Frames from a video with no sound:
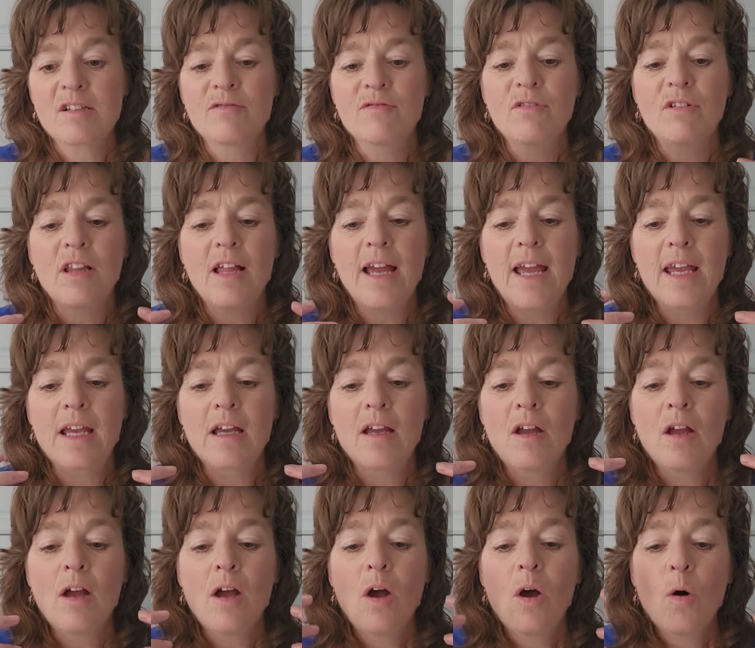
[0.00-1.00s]
of
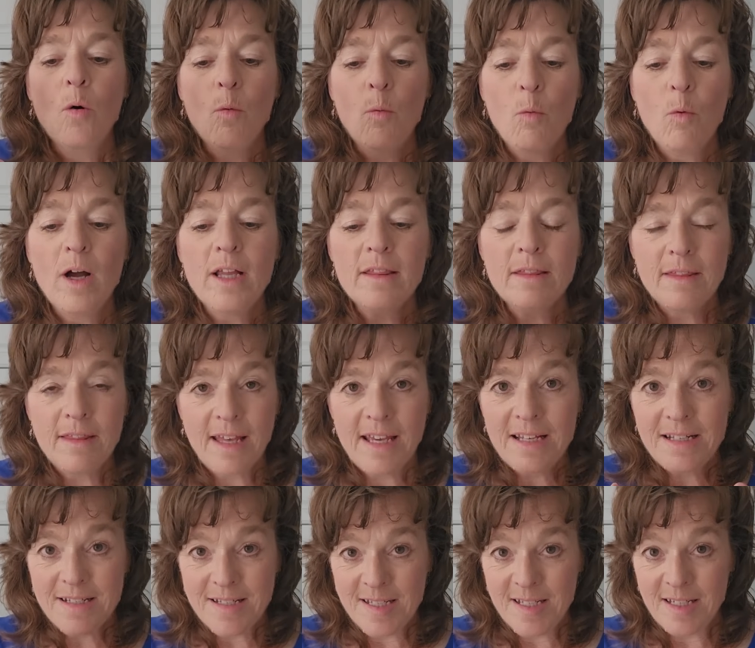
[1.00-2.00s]
what
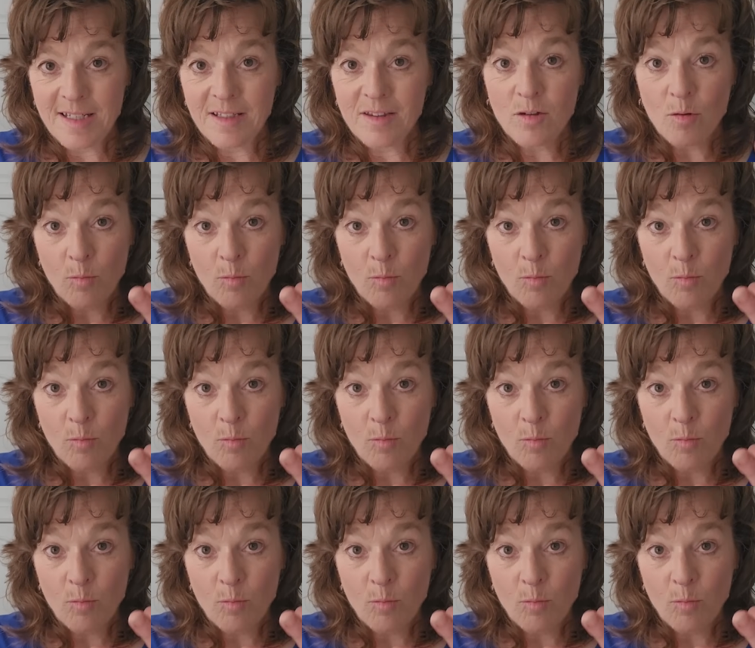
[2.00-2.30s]
they did,